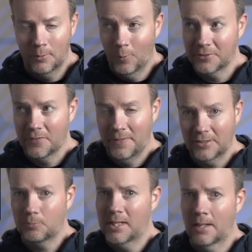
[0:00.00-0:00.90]
Once
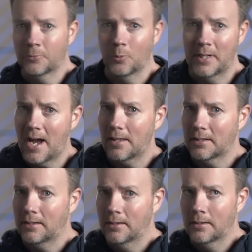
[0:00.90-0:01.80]
this becomes a
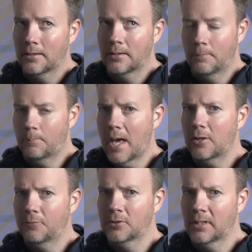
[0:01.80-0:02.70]
reality,
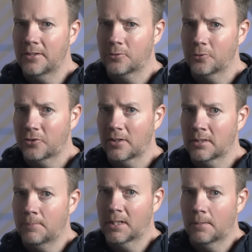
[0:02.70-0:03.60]
battlefield lasers
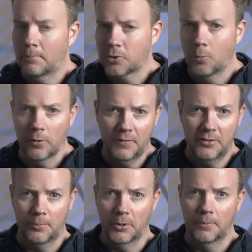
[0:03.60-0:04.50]
suddenly become much more
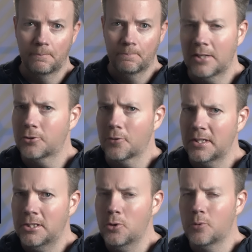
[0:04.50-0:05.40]
feasible. Enter the
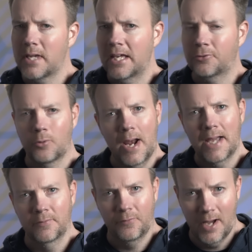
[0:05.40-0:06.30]
UK's
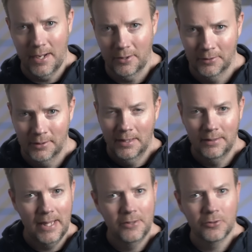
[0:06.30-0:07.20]
Dragonfire, a
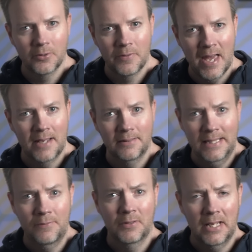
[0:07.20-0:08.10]
laser that
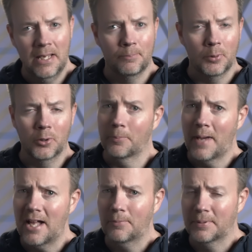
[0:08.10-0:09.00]
even Emperor
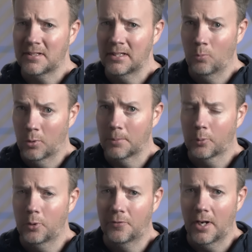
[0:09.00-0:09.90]
Palpatine would
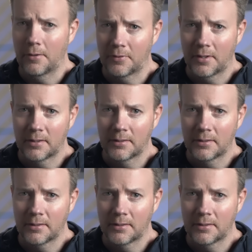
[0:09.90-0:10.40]
approve of.